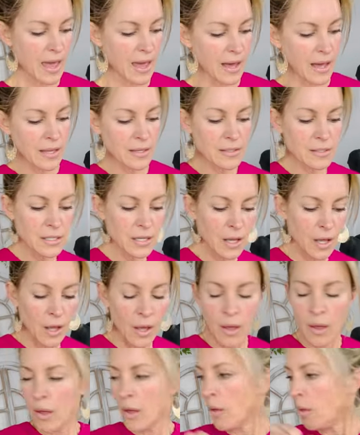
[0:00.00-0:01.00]
And
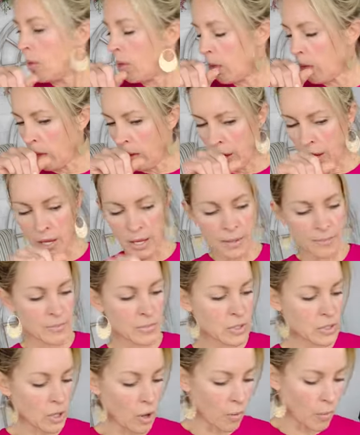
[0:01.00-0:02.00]

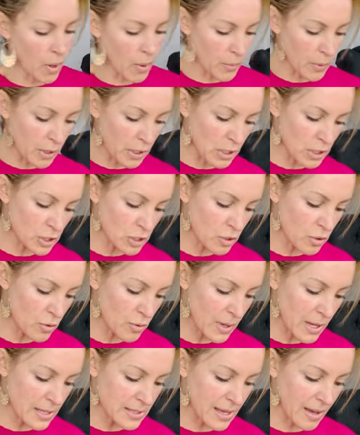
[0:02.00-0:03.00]
so what we're going to do
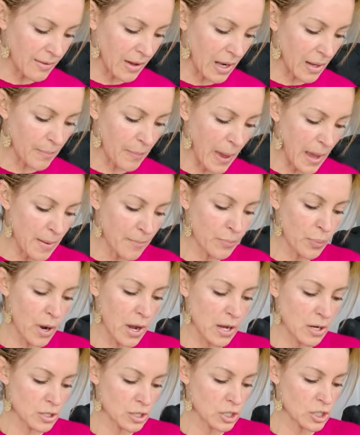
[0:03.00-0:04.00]
is I've got a
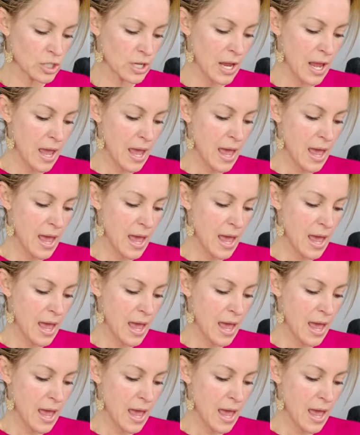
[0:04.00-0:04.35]
paintbrush.